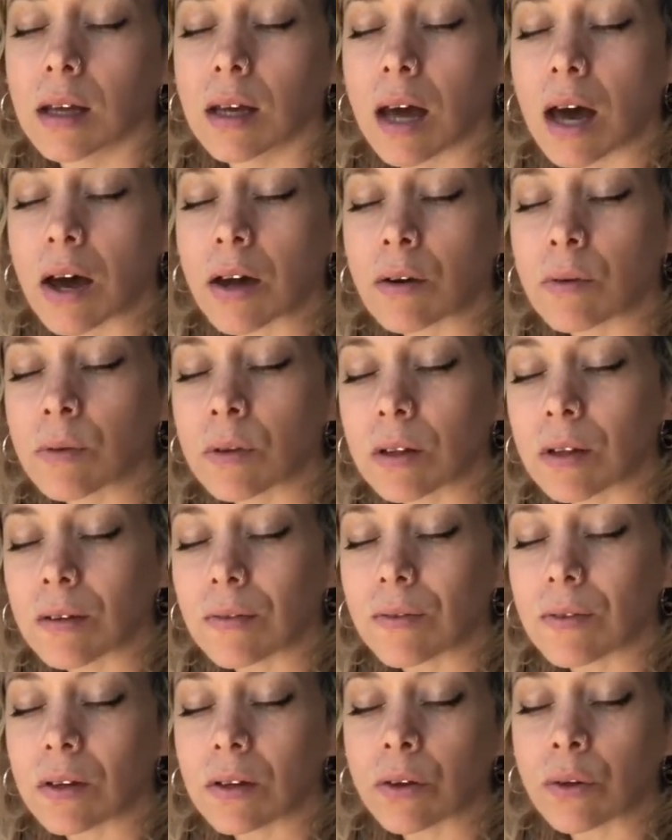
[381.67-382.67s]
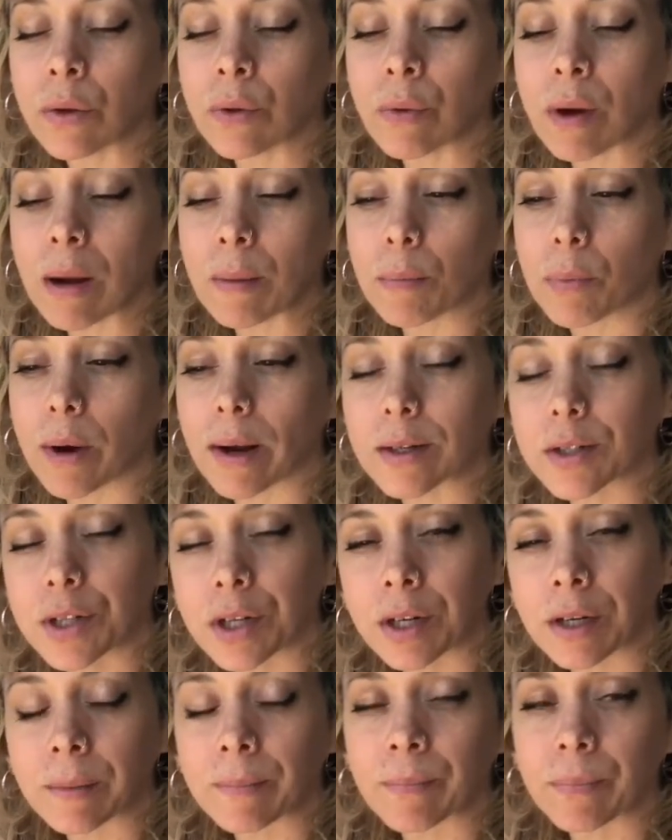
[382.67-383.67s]
how to really feel the right
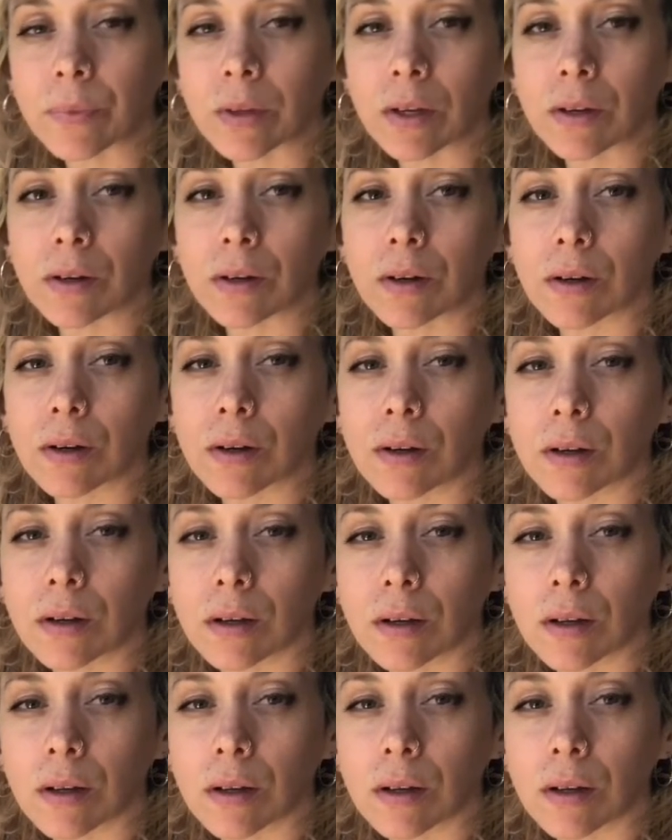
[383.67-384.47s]
pressure in your